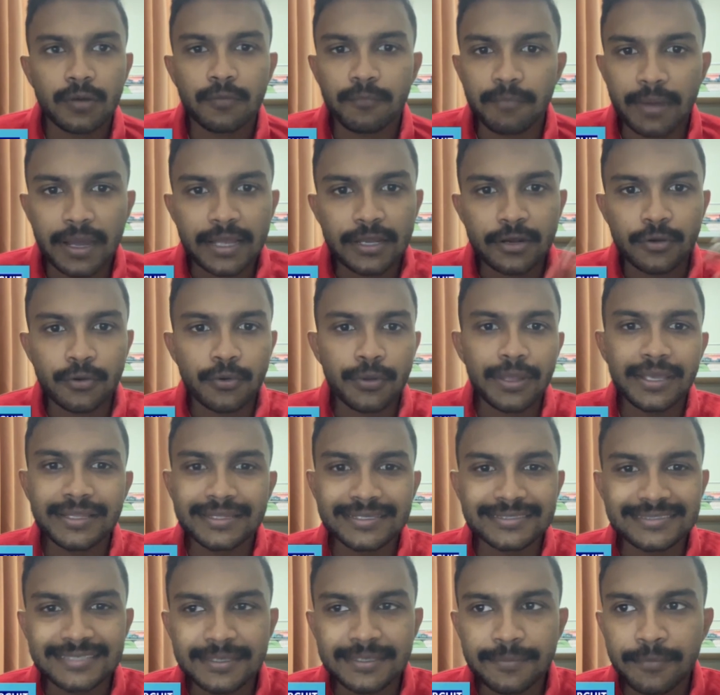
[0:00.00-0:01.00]
by doing
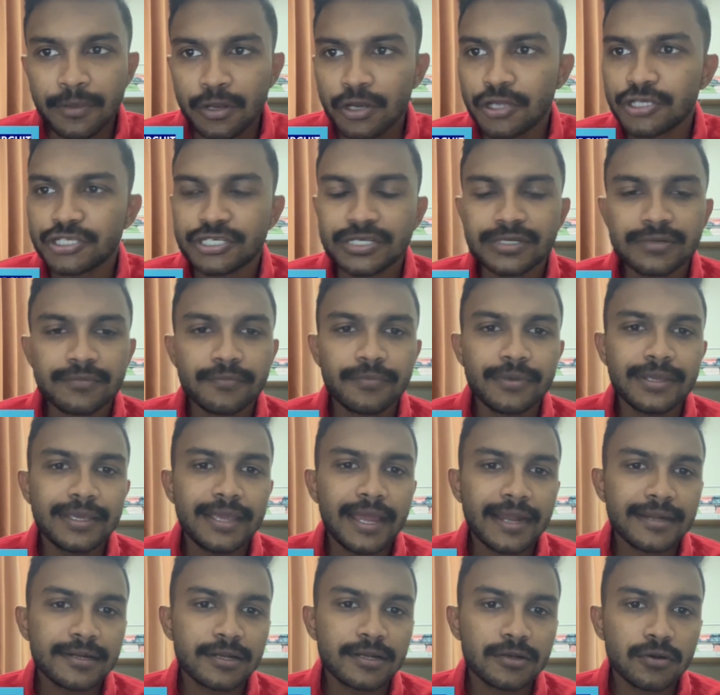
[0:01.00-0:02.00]
the simulation we
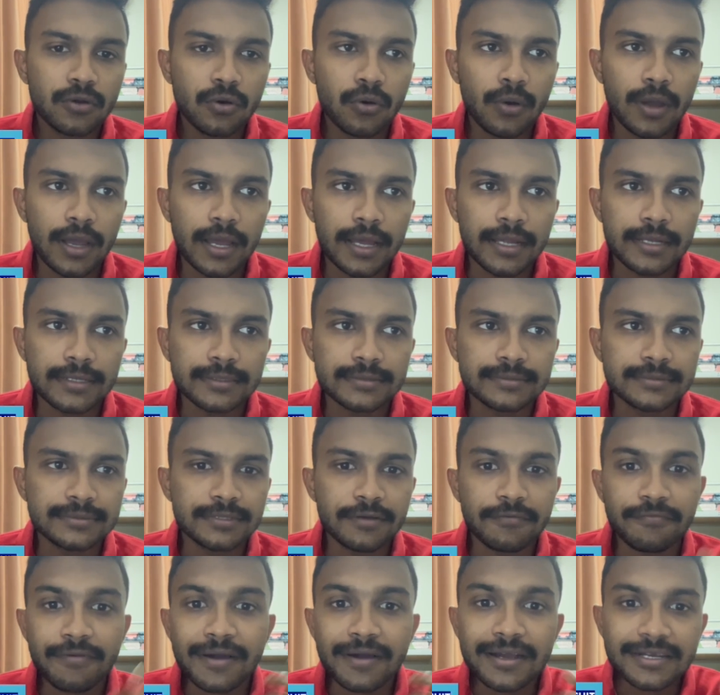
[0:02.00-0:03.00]
get to know and
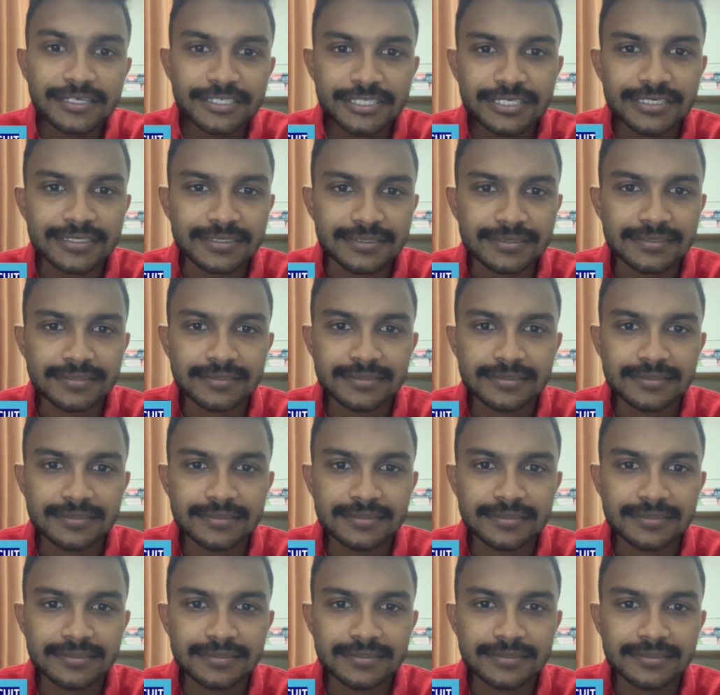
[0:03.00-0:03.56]
the function,